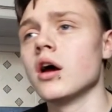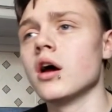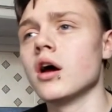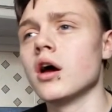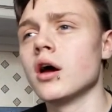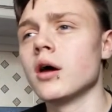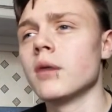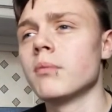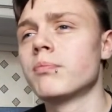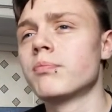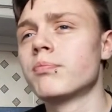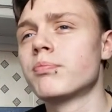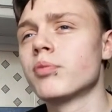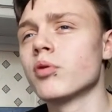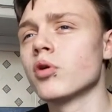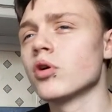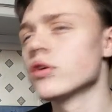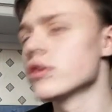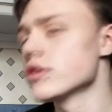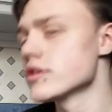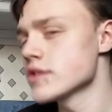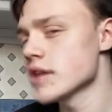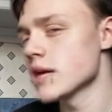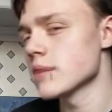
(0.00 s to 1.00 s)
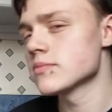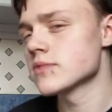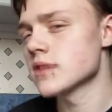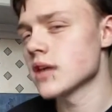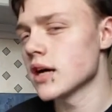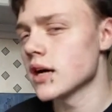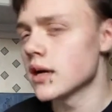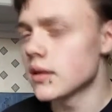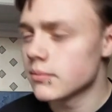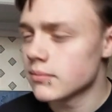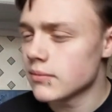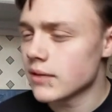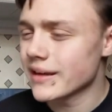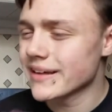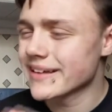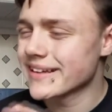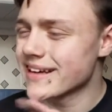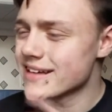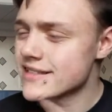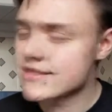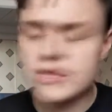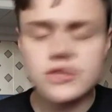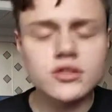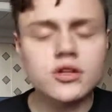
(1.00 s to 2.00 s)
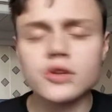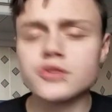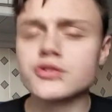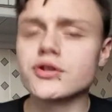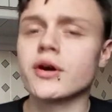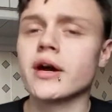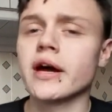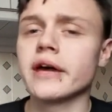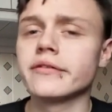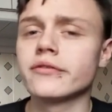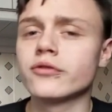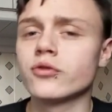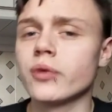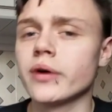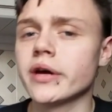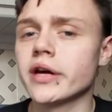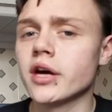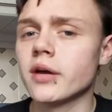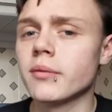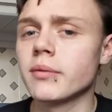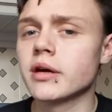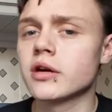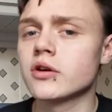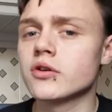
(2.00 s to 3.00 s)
But at the same time, I guess it's also kind of quicker